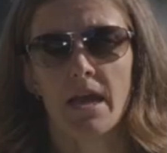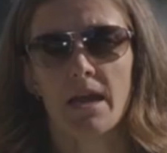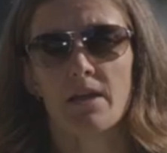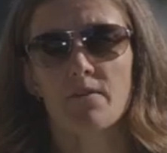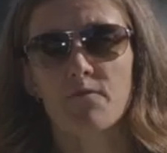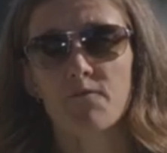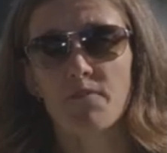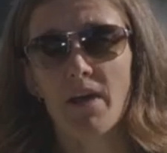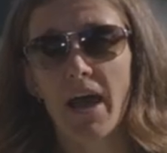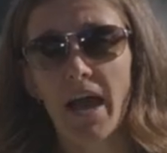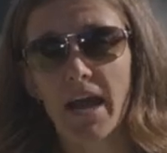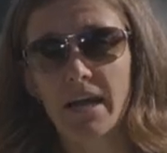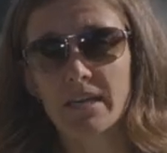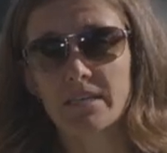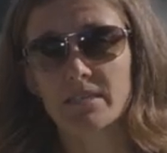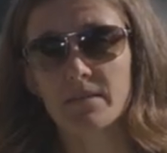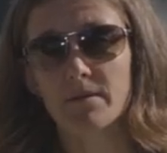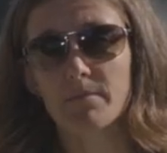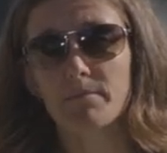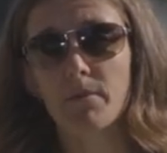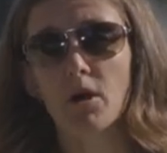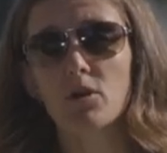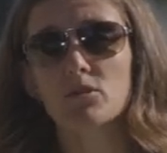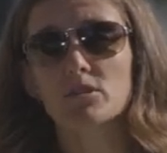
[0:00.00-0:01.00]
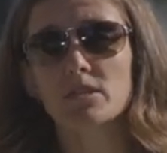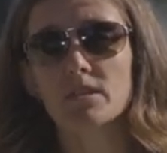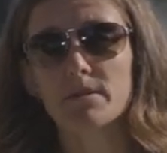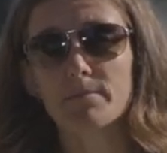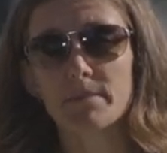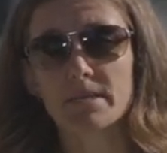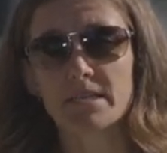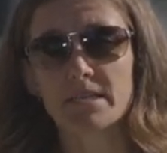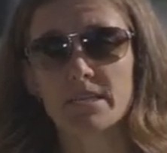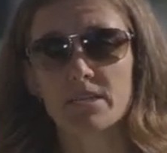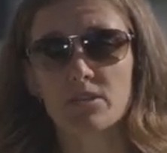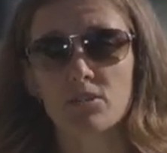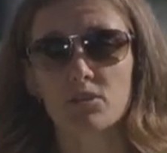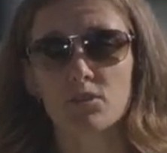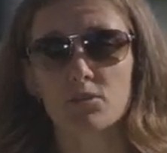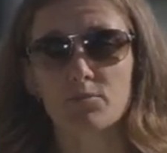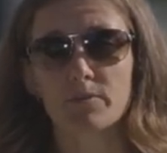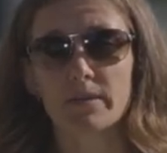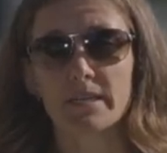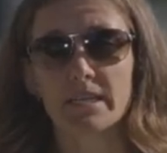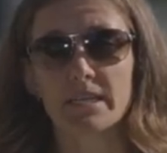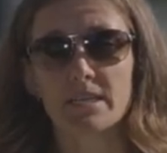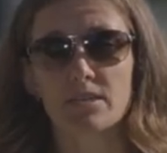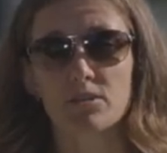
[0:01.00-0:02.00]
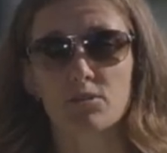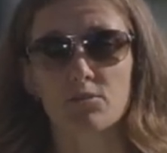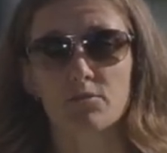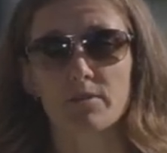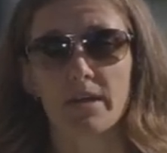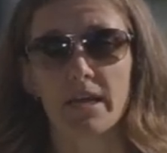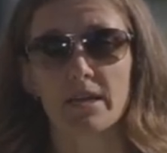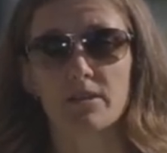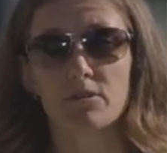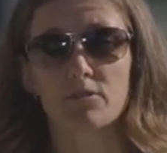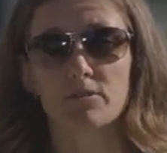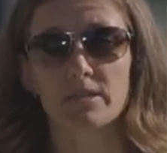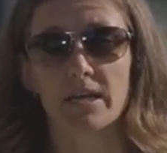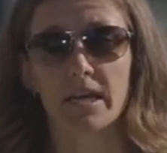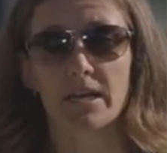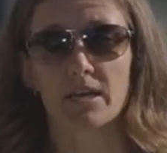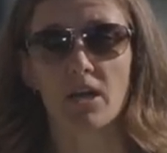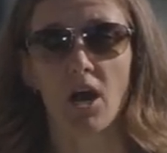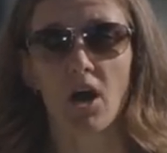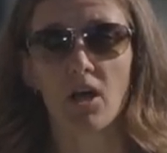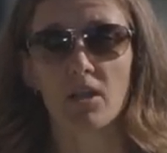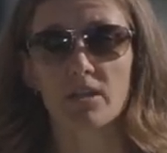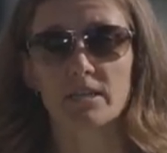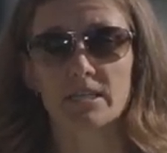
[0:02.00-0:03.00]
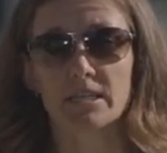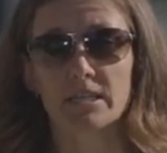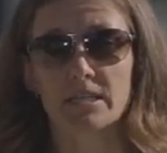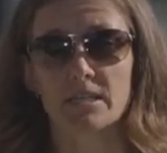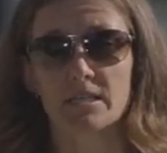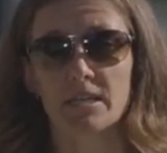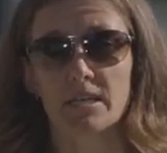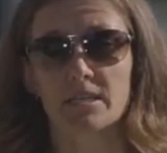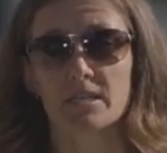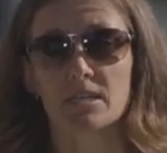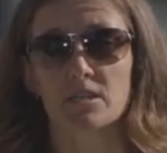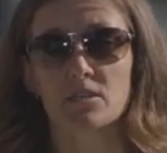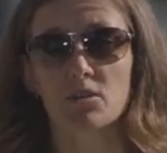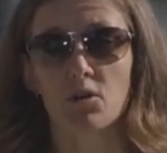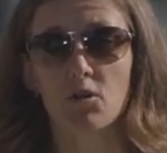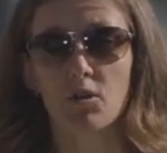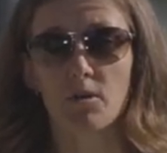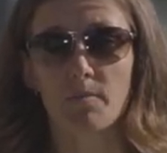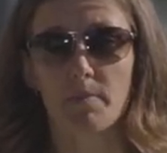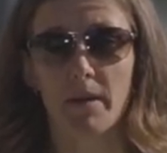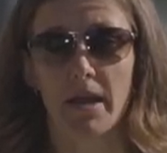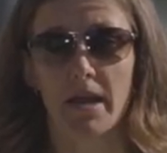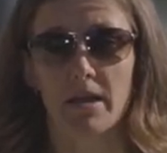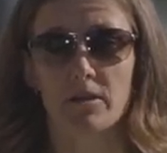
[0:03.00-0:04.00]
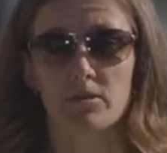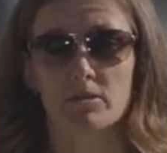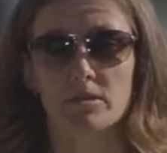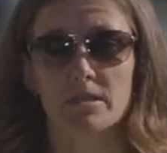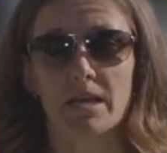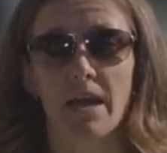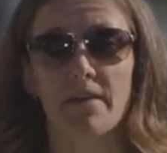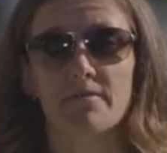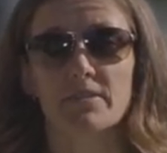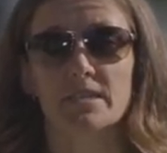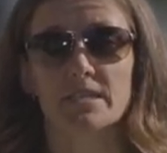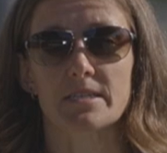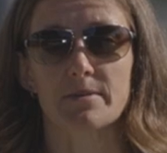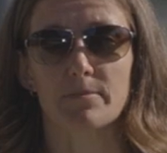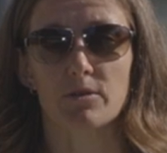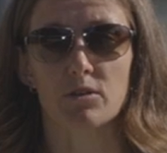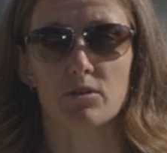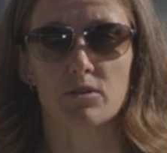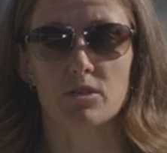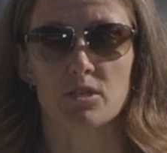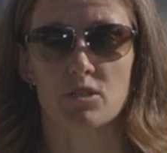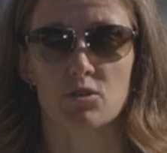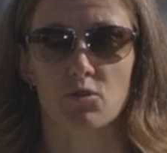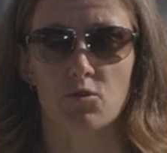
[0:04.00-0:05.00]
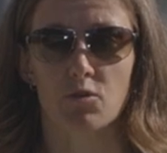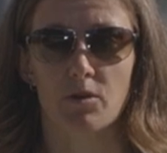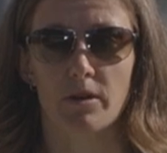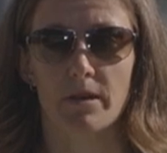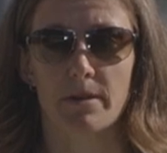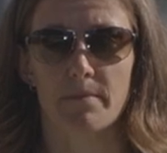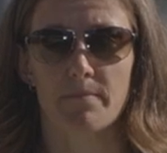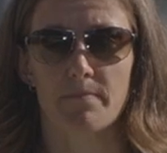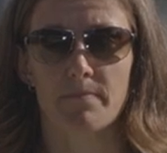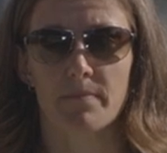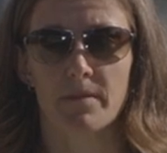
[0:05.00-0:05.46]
In fact, most of the materials we need to create new technologies, such as solar panels, have a similar story.